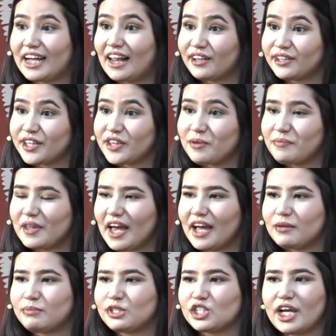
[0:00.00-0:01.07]
algorithm that
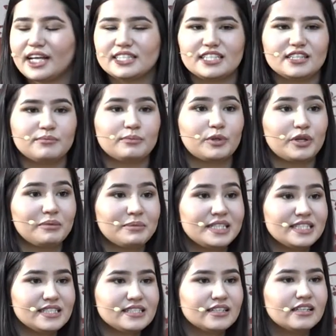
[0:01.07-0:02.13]
had projected
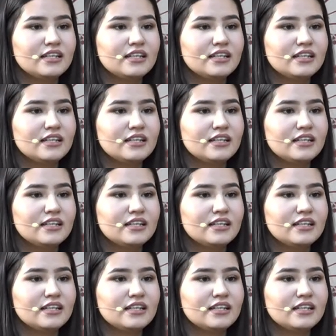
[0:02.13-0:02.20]
employment?